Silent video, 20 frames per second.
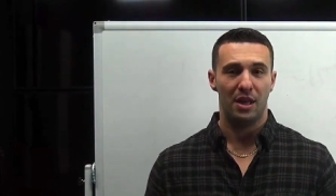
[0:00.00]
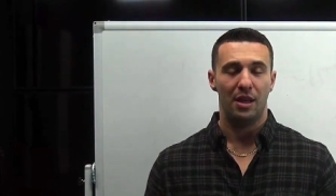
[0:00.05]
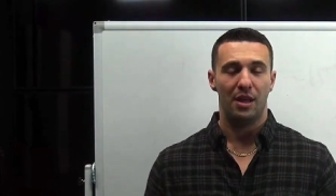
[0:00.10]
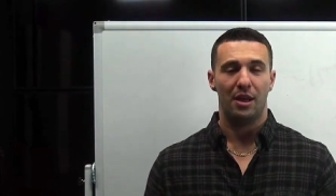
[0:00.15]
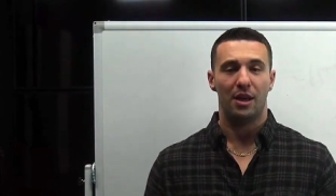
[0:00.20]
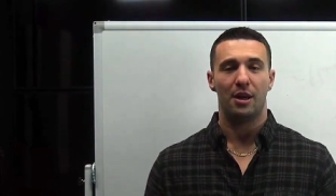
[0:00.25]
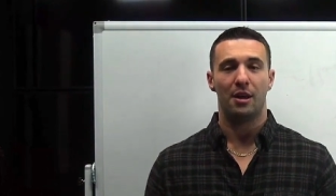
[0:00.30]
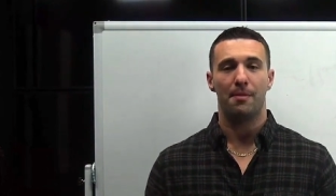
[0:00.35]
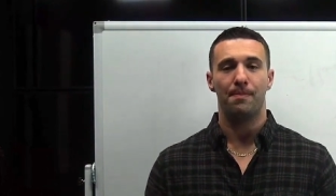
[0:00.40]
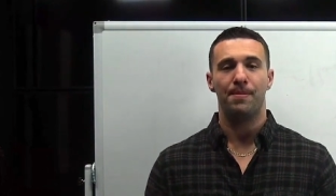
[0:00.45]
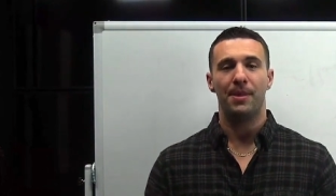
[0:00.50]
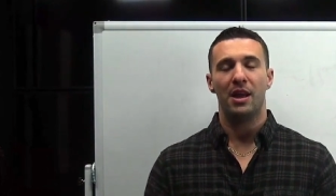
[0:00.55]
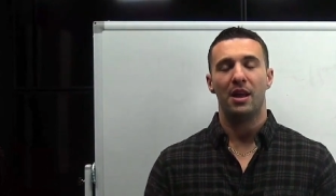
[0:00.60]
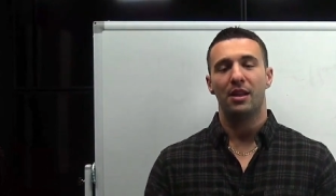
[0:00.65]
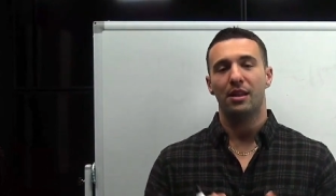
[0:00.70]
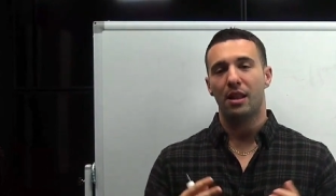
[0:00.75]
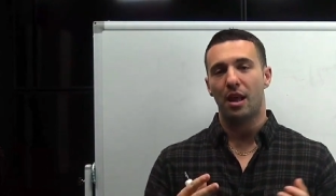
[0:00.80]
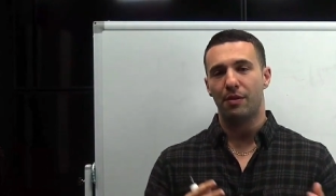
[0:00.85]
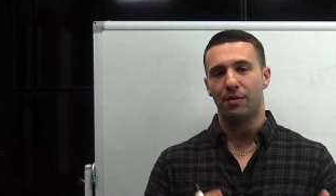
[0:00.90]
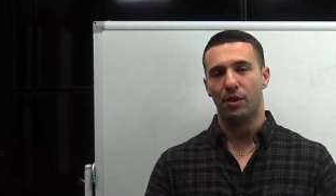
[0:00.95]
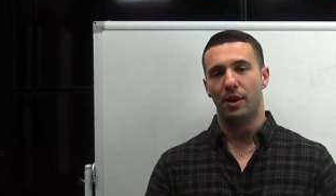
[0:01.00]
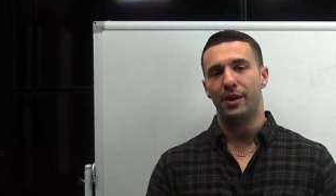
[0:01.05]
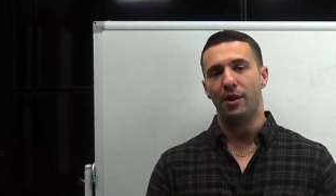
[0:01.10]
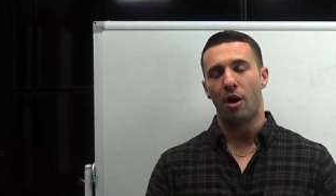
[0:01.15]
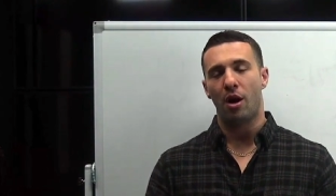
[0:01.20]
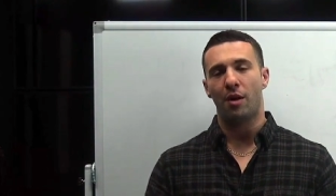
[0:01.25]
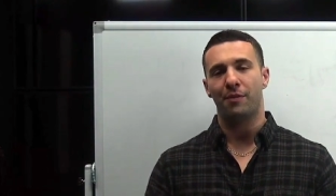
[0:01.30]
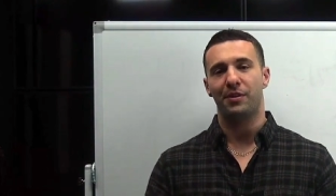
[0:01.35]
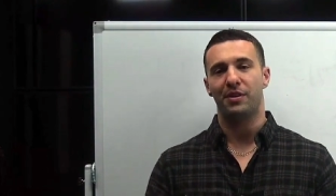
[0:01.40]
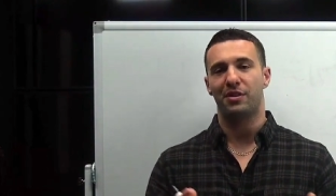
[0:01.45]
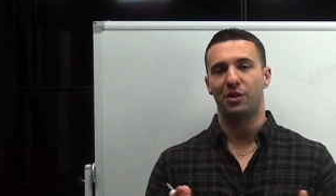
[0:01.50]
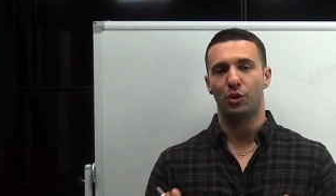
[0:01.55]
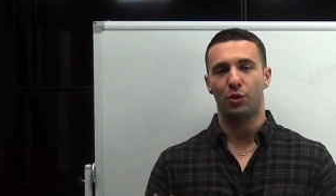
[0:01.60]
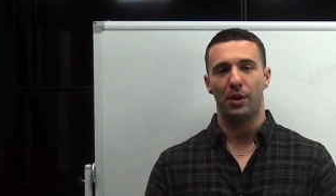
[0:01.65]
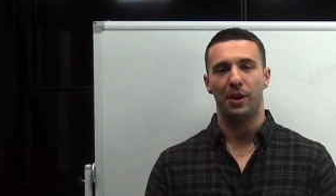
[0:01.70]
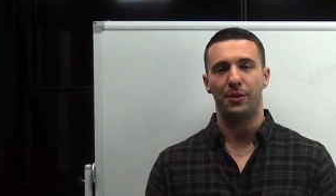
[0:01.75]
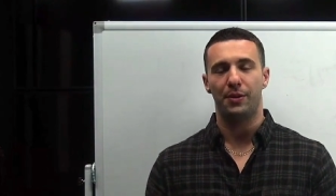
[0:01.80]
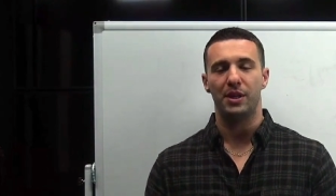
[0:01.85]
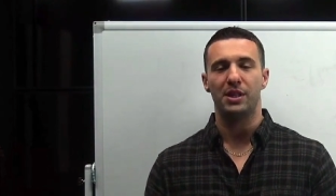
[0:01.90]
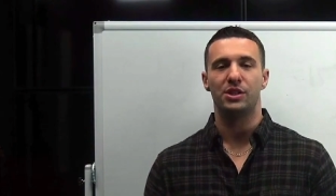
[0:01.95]
Um, leveling off is a
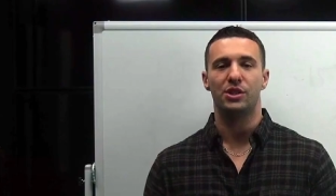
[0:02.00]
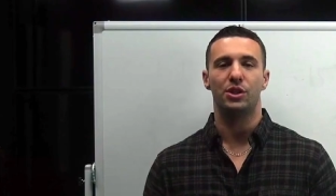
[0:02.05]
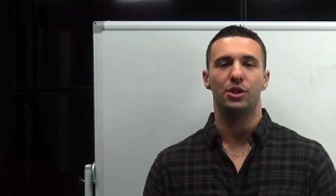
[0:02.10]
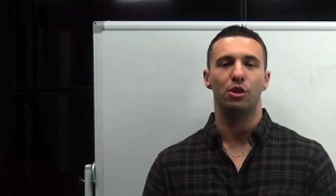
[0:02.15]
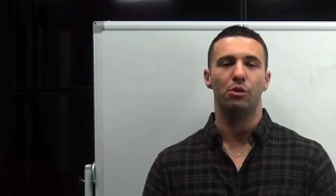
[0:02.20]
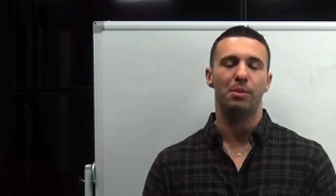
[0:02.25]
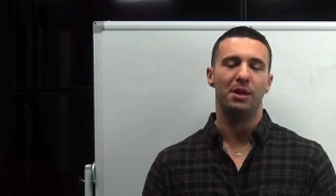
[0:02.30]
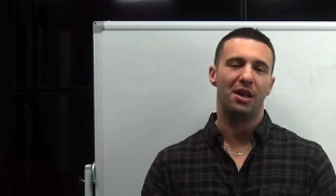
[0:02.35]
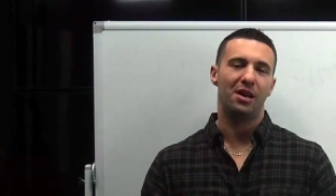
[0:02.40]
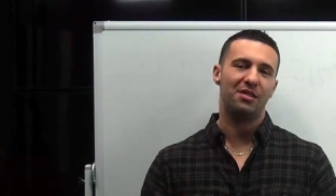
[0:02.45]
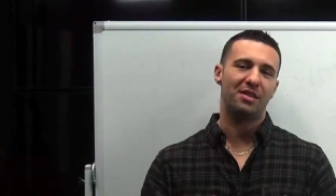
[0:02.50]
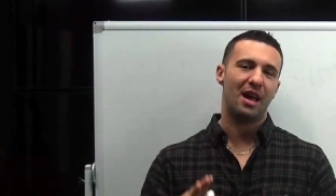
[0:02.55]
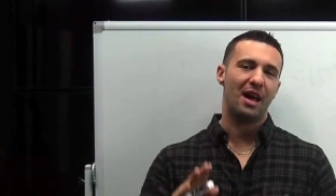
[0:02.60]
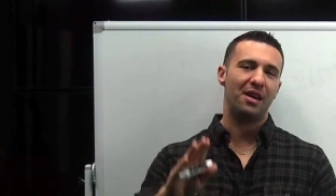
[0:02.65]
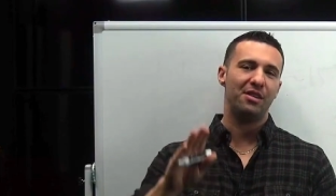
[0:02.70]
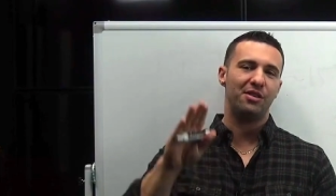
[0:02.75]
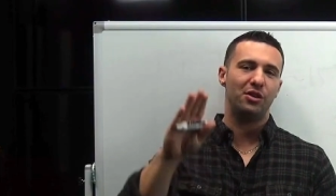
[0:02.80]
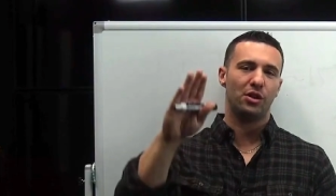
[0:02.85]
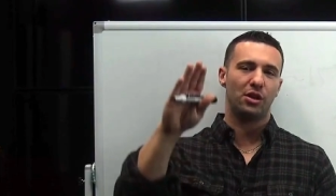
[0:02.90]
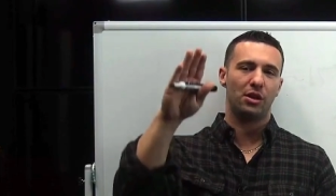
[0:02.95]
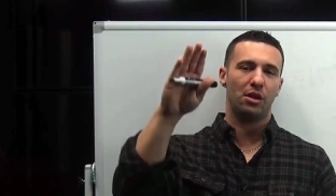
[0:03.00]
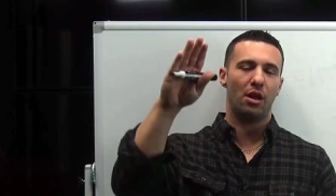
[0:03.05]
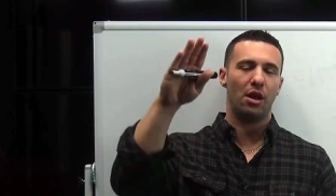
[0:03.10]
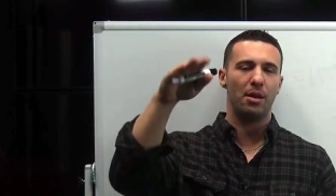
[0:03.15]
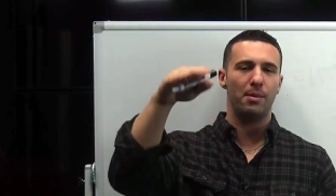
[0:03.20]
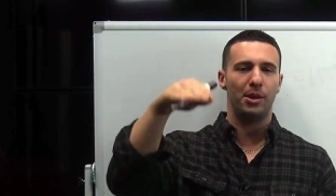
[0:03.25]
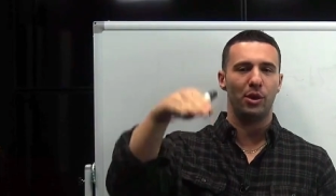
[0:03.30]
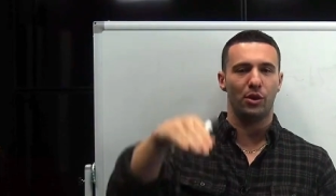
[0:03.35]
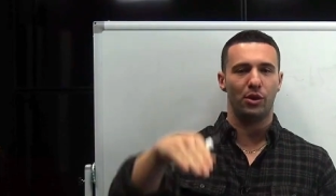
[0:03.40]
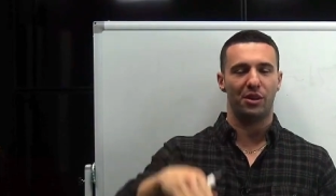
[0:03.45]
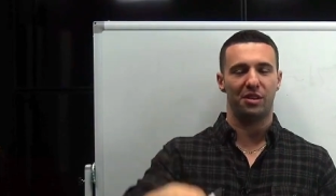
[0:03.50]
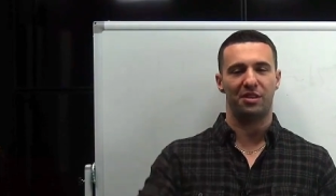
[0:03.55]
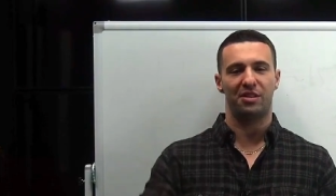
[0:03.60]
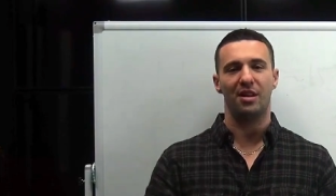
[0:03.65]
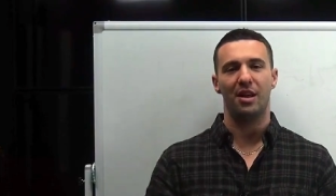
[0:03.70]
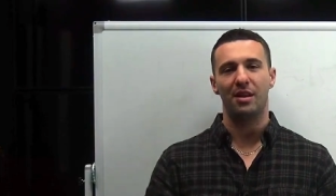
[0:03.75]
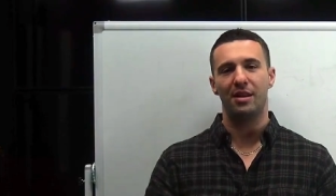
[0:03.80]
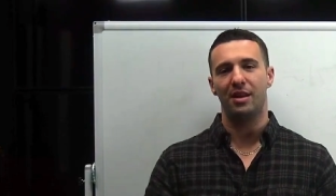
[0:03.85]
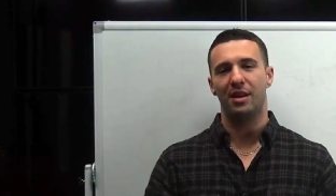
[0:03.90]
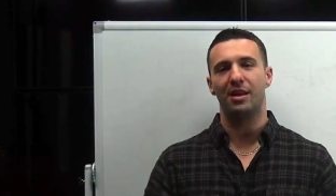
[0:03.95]
great thing to do because as you're climbing or
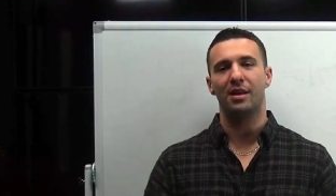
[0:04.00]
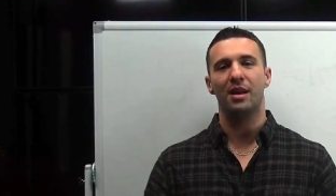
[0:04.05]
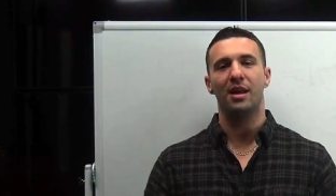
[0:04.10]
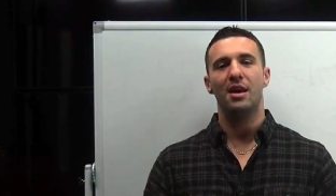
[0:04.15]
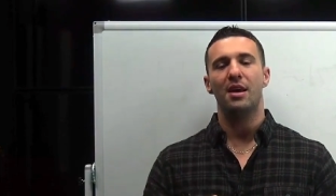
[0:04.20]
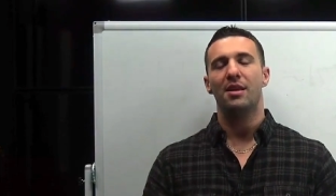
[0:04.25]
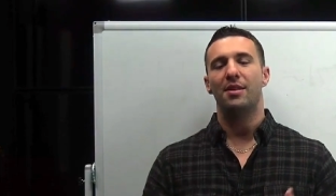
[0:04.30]
descending,